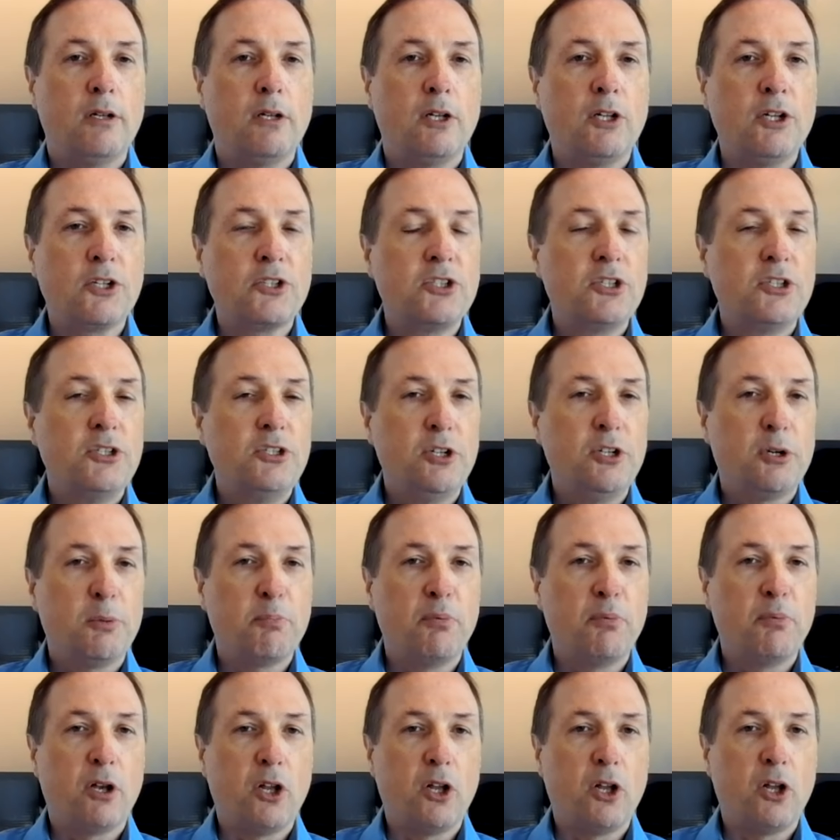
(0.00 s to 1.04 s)
look to
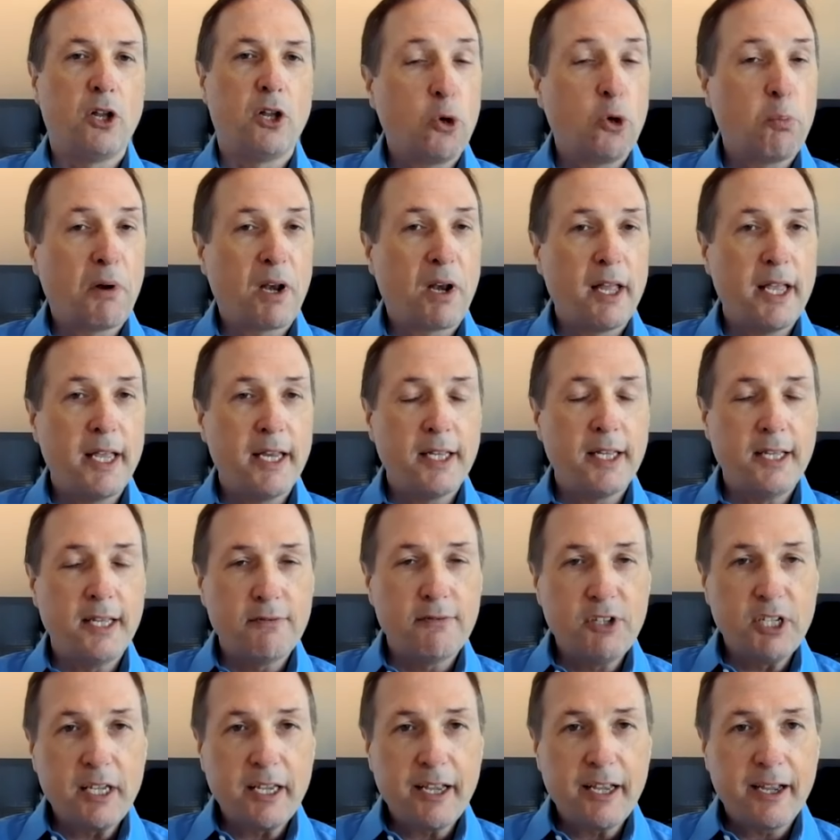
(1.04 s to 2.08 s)
your local plan
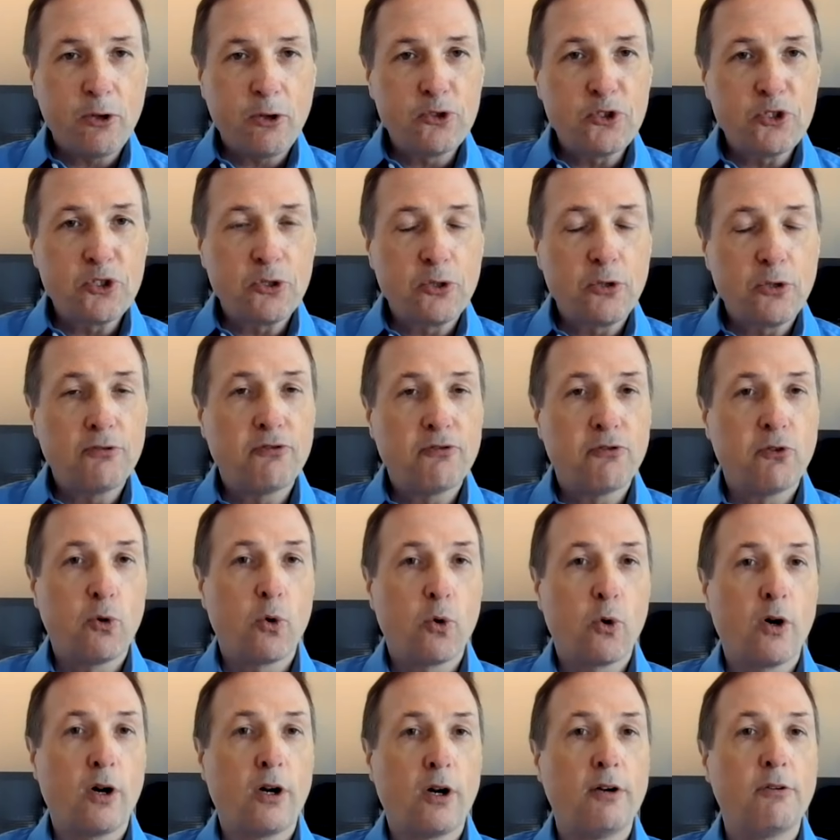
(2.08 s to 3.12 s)
giving council
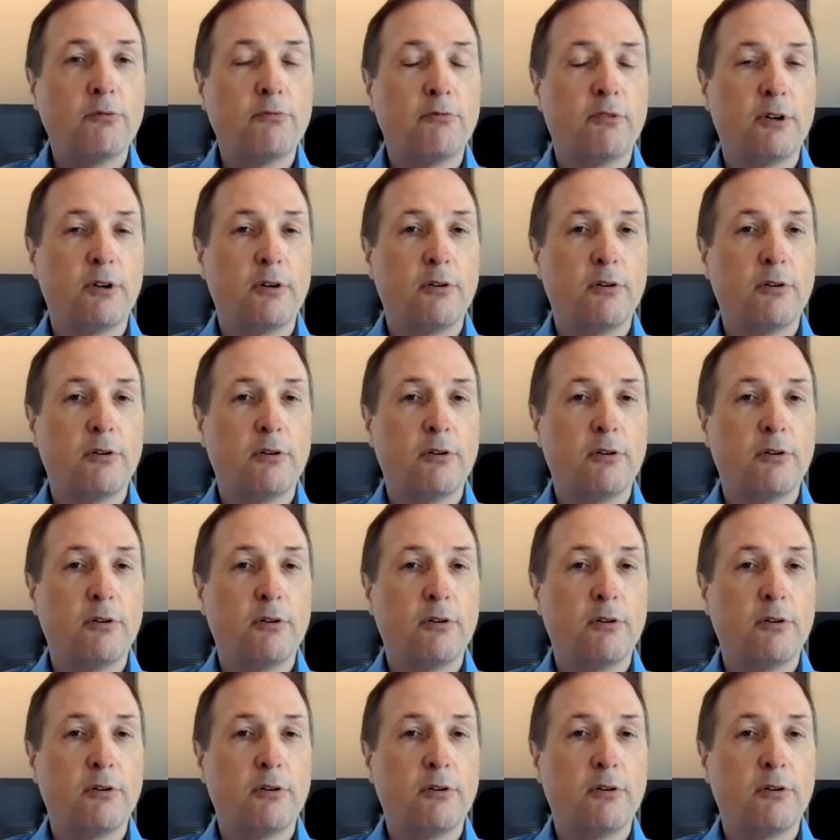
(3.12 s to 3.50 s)
for